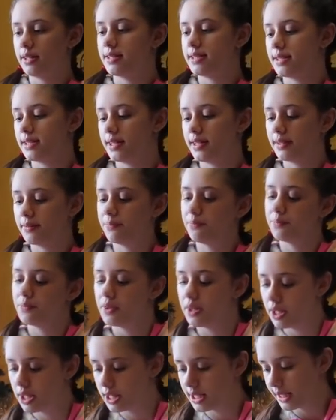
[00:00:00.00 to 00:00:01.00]
Some
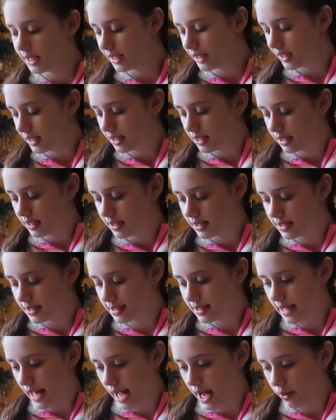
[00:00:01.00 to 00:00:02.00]

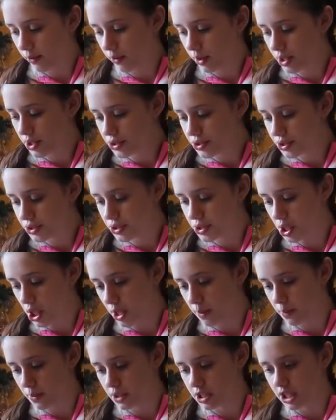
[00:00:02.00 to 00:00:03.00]
sour
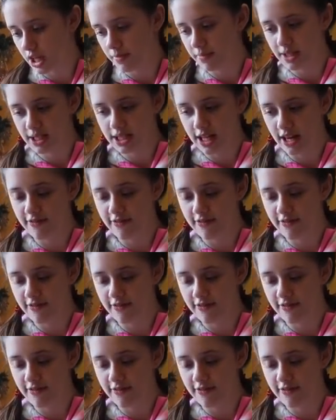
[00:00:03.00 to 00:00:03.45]
Starburst gummies.